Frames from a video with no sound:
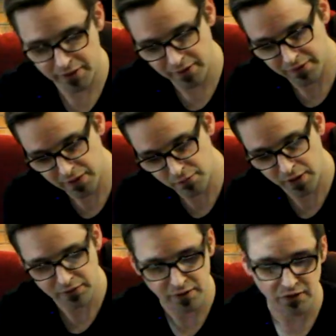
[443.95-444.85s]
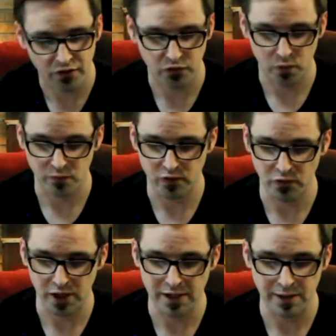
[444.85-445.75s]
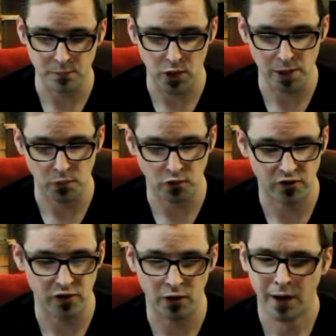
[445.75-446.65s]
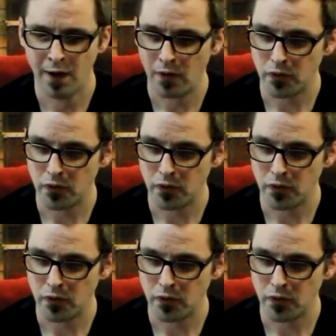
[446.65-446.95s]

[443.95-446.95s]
Like I said, the fact that it's sort of the laid-in papers here.